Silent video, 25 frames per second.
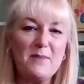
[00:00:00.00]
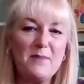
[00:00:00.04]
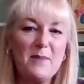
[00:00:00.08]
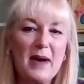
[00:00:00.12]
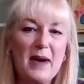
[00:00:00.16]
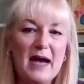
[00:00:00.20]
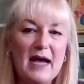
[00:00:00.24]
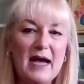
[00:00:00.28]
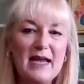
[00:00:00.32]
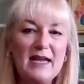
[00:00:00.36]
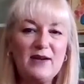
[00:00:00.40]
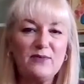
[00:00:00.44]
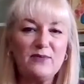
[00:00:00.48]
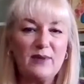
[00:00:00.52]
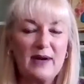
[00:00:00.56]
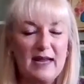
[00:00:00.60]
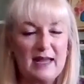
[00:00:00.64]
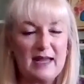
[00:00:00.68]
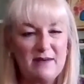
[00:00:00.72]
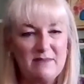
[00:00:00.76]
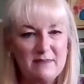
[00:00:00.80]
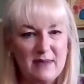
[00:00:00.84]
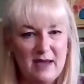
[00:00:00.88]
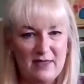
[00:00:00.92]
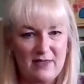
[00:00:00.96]
my
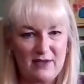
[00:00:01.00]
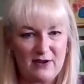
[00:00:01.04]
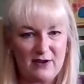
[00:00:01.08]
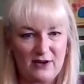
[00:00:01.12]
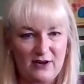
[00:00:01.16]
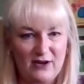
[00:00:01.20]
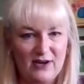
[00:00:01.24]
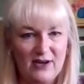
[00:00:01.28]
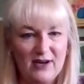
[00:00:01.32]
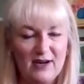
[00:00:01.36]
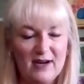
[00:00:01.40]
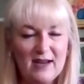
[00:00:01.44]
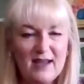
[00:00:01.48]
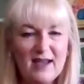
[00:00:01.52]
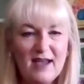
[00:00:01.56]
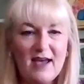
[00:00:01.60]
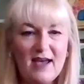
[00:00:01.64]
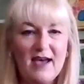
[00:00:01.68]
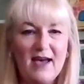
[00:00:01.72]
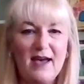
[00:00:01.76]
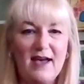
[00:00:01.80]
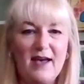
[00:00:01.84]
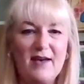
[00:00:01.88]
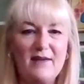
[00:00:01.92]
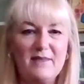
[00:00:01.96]
grandmother,
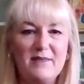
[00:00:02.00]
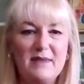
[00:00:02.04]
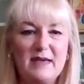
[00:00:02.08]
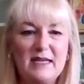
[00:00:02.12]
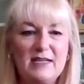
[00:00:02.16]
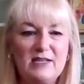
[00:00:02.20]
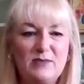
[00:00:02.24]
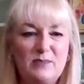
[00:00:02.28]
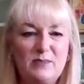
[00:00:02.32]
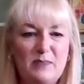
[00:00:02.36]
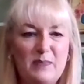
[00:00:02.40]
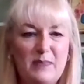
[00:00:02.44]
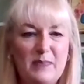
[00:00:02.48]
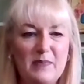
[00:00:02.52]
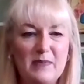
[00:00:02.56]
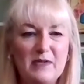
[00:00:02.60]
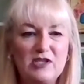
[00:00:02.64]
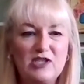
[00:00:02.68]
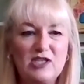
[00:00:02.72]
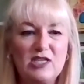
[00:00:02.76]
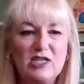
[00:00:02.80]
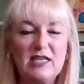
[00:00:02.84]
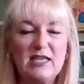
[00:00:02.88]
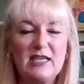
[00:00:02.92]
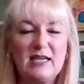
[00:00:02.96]

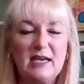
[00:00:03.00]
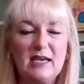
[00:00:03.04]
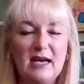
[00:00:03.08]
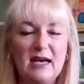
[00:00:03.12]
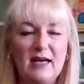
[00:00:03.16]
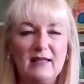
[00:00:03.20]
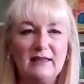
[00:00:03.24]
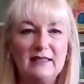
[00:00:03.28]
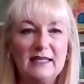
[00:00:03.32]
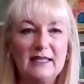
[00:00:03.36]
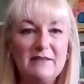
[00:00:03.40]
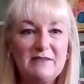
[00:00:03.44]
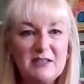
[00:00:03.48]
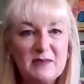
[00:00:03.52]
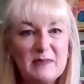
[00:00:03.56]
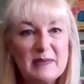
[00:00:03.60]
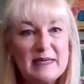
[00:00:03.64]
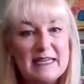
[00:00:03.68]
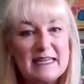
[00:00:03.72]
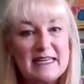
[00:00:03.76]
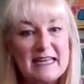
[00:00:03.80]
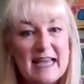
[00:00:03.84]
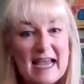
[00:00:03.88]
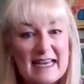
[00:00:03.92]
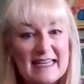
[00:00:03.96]
she lived to
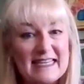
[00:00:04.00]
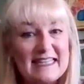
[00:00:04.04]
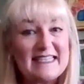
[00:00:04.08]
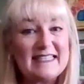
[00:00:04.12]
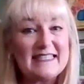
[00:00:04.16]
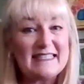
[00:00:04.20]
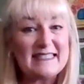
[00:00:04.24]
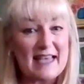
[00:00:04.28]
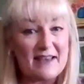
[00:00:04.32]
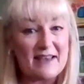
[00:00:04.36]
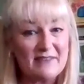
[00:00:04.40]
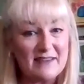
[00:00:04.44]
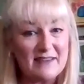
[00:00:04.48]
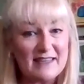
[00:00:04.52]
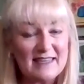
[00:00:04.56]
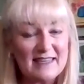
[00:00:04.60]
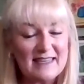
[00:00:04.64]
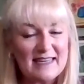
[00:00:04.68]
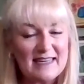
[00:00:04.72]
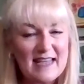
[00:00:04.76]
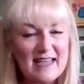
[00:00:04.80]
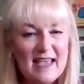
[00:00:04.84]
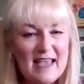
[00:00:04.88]
be 97.